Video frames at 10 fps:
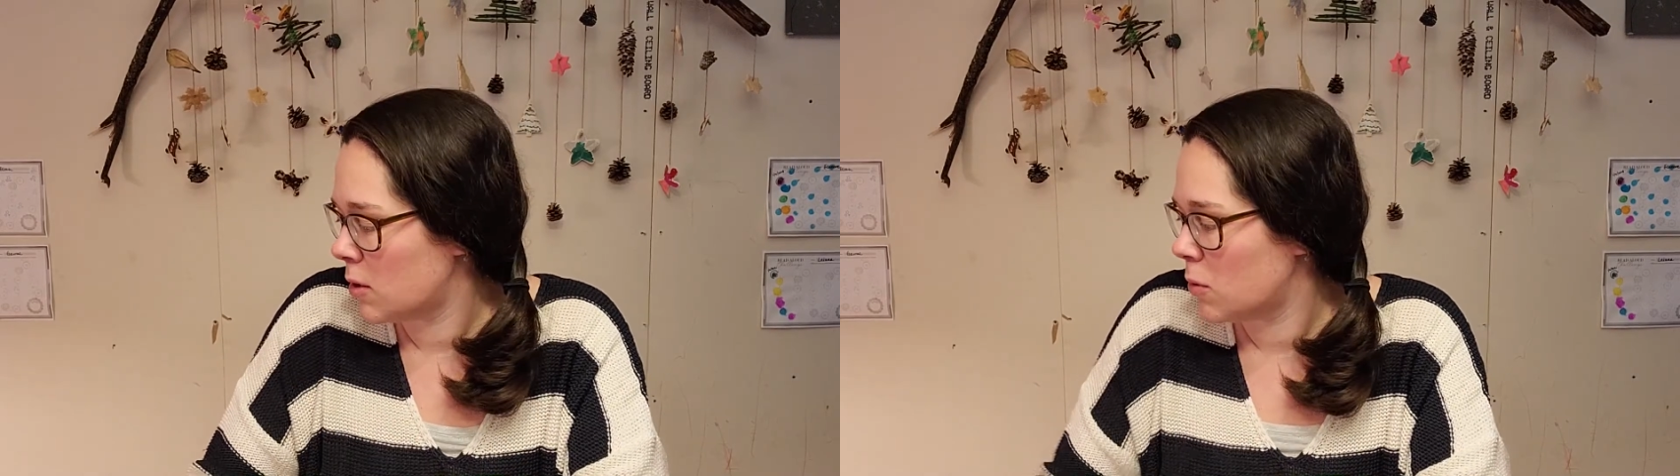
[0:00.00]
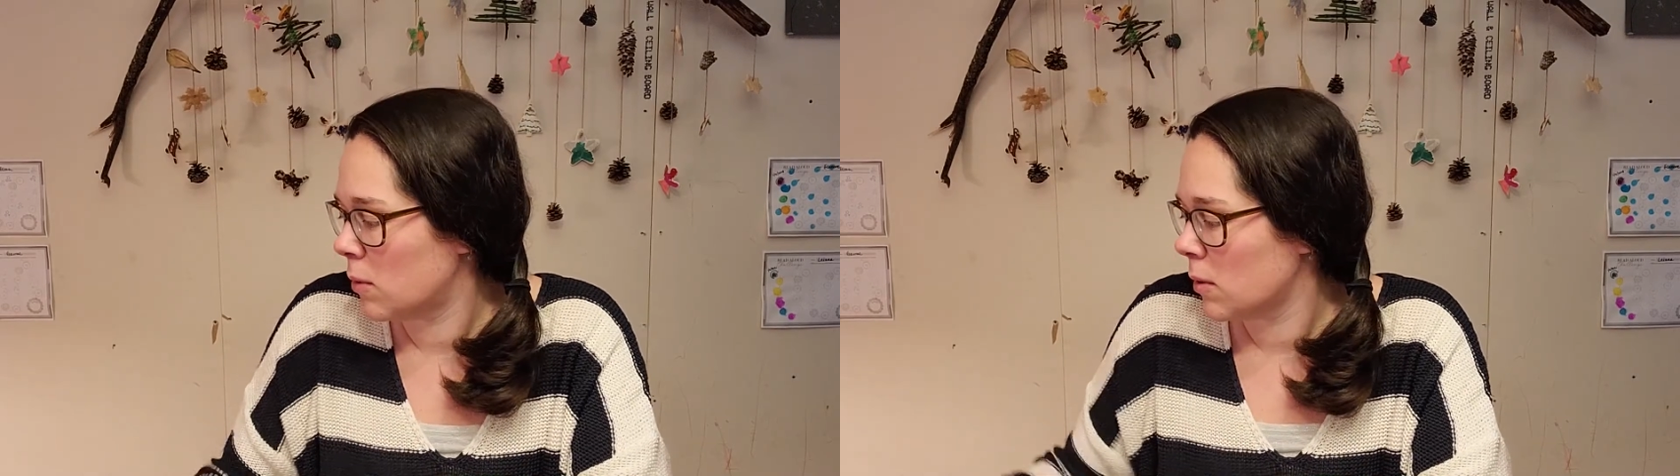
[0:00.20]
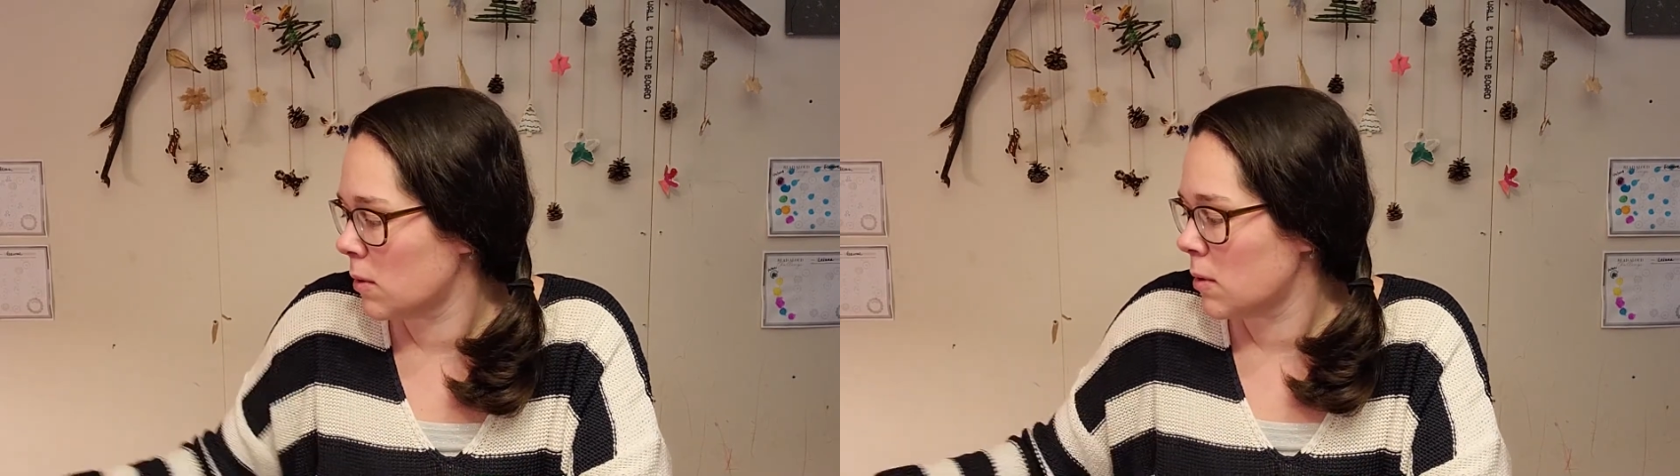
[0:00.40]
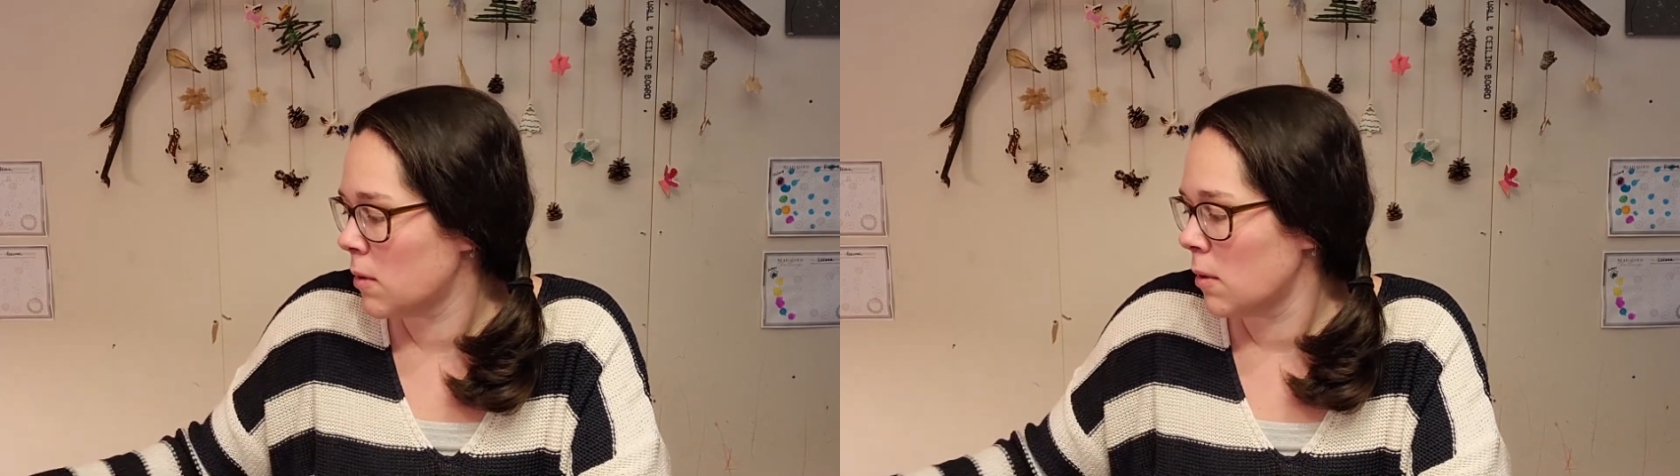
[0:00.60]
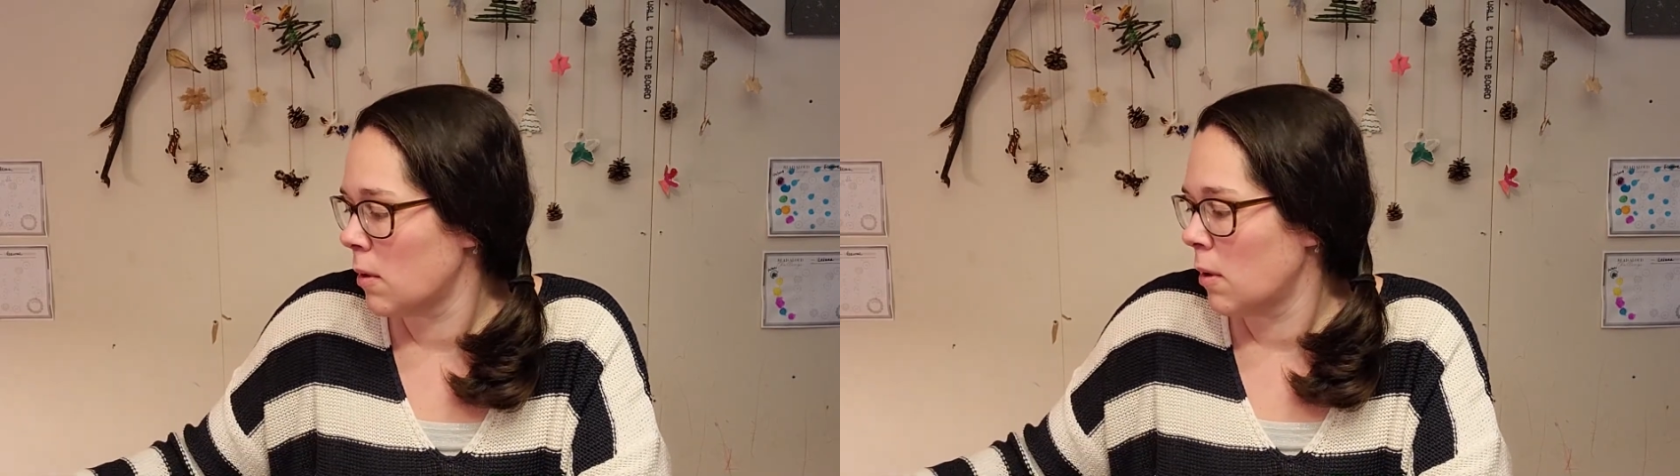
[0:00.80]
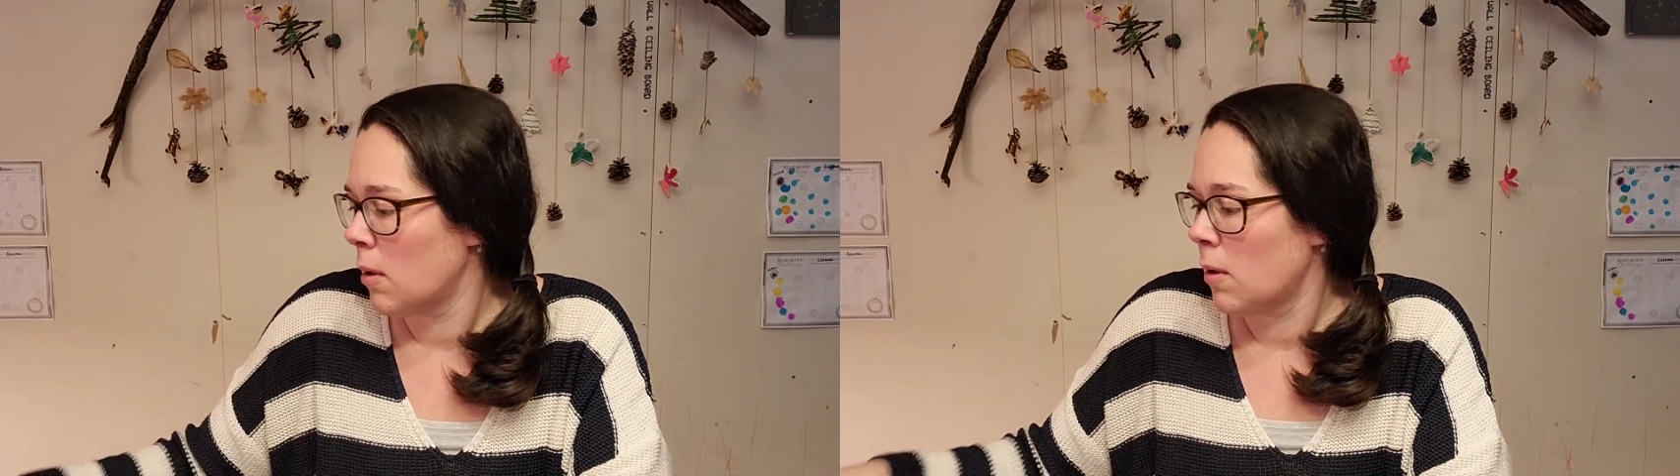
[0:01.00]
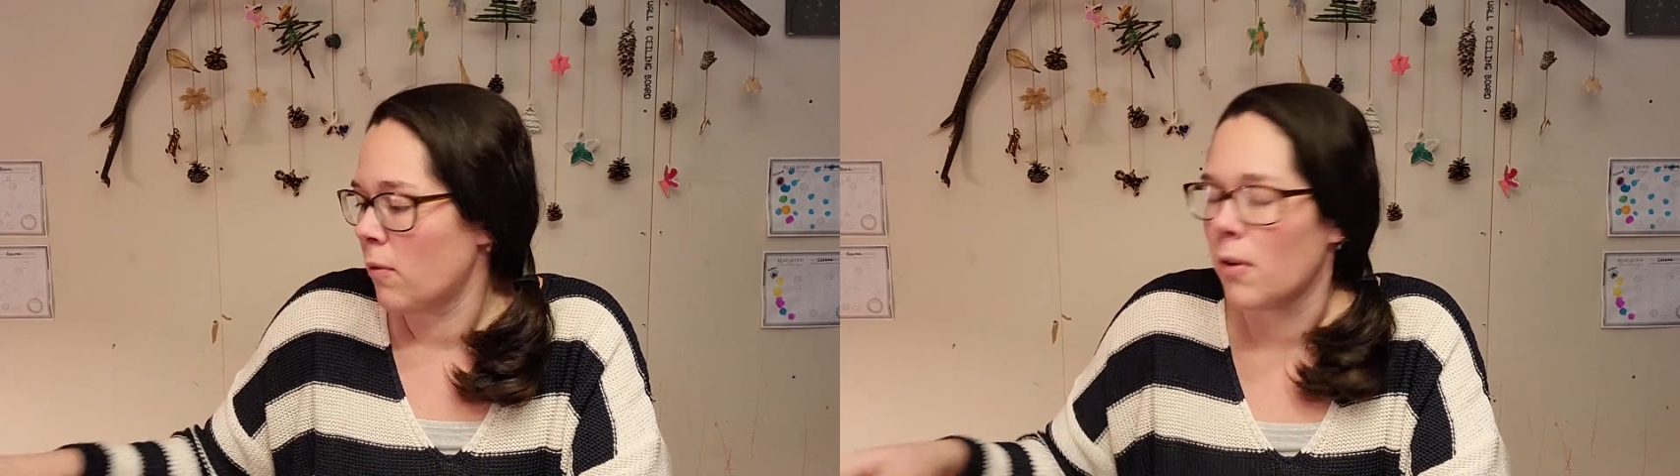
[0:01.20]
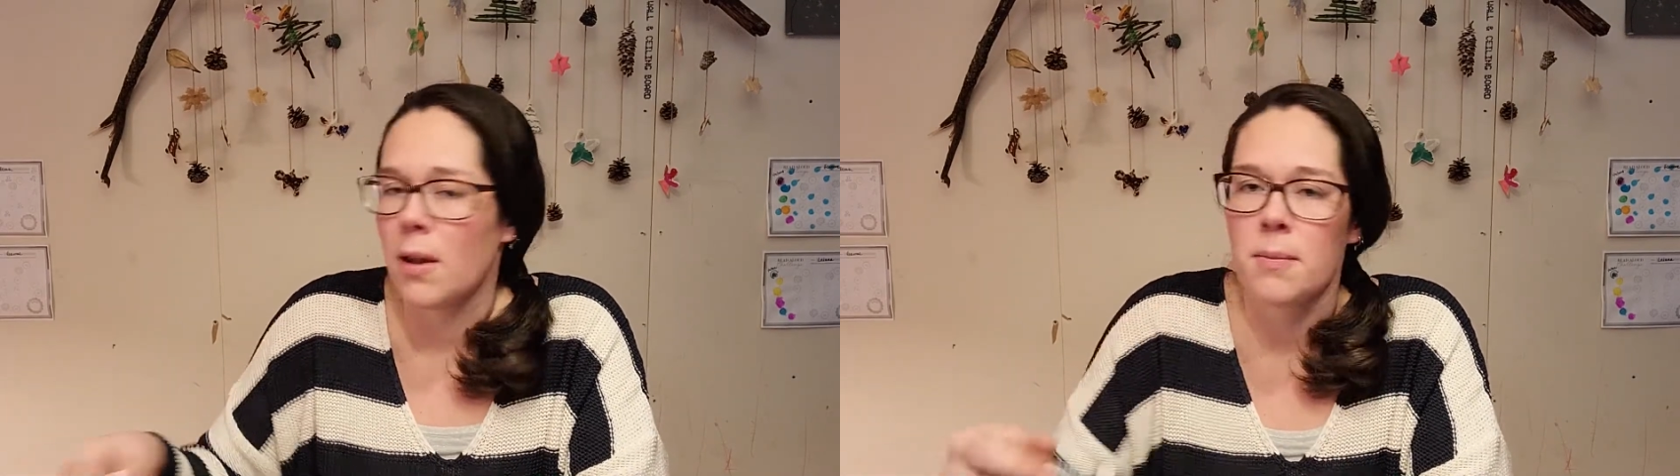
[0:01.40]
tools
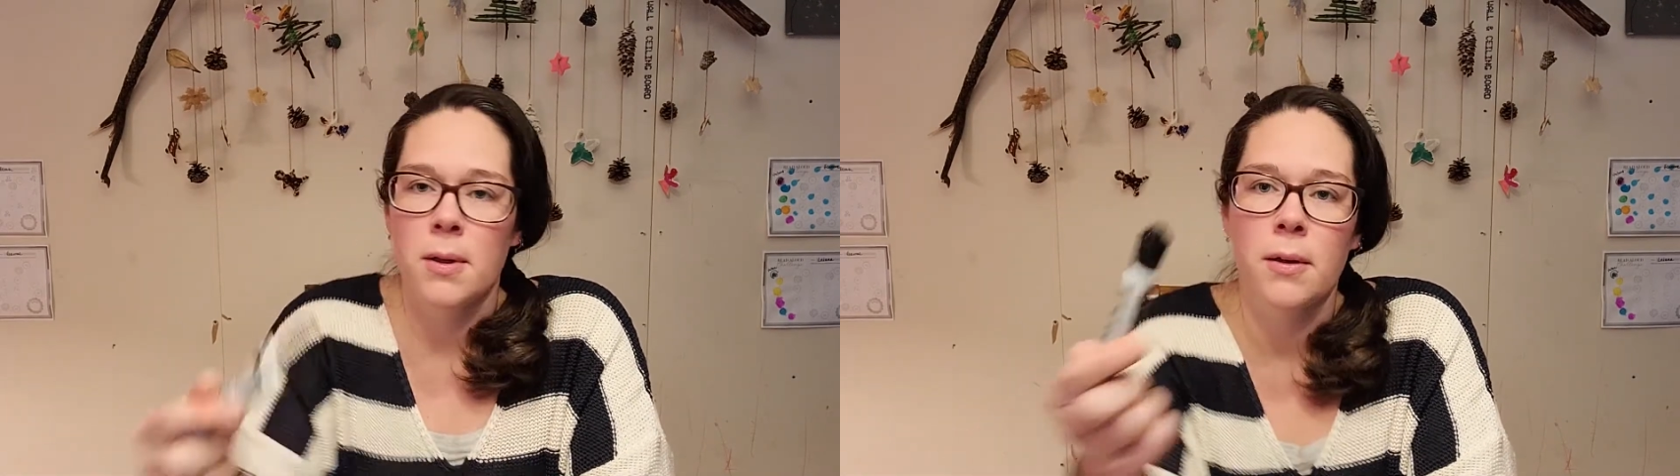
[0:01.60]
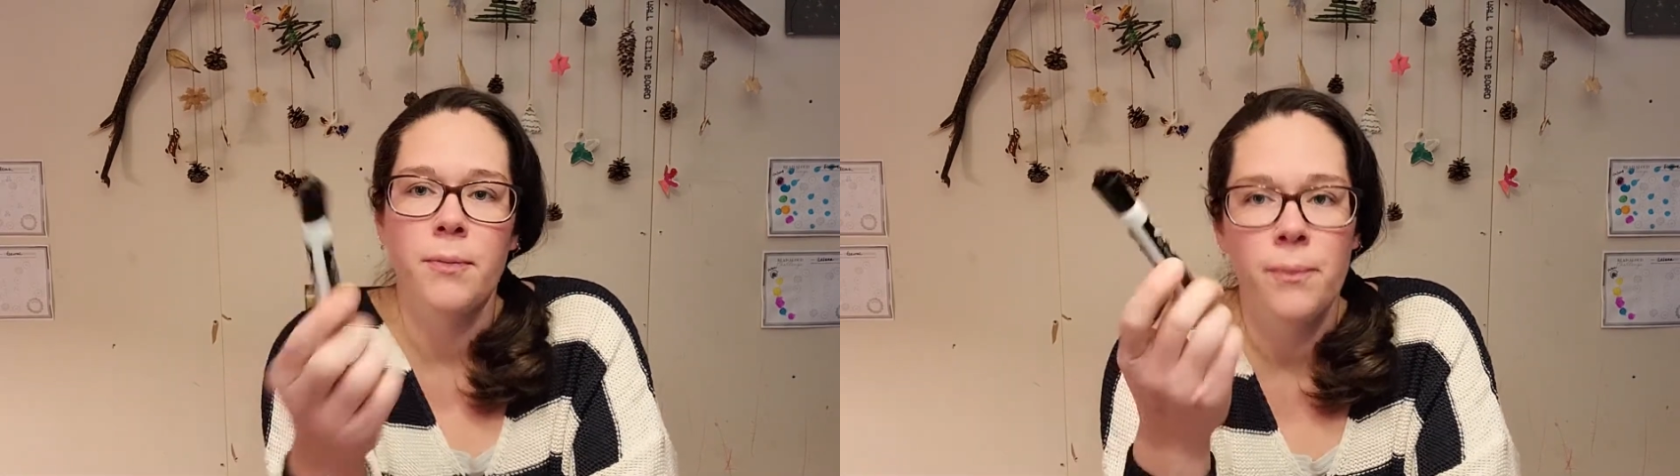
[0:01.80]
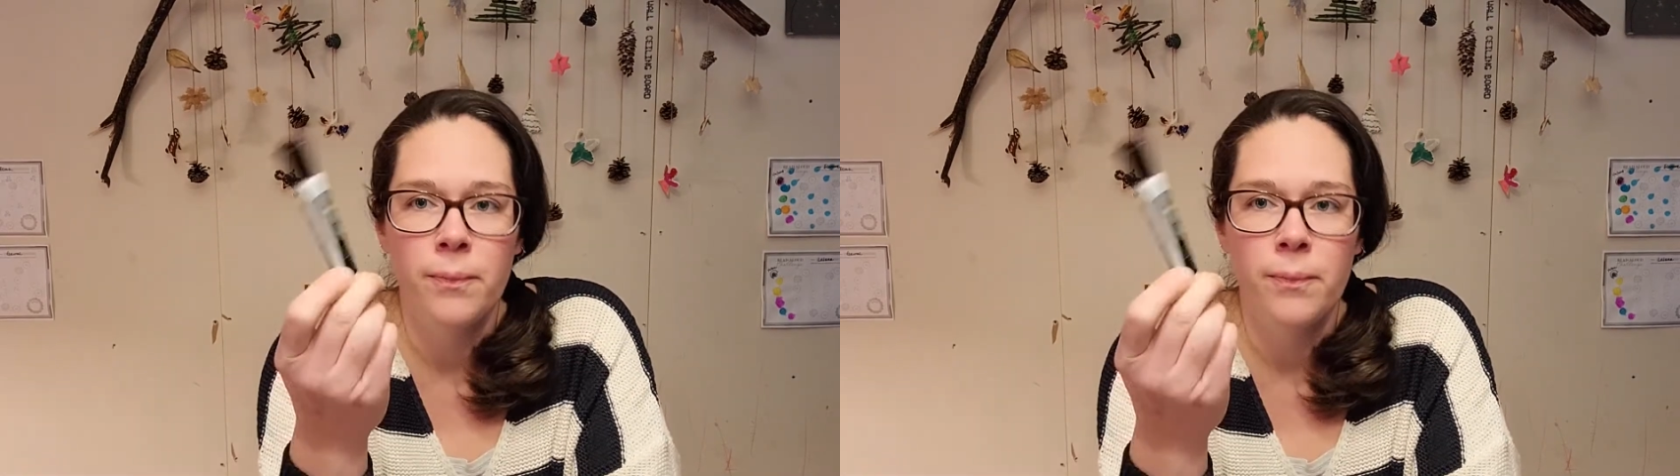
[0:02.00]
for labeling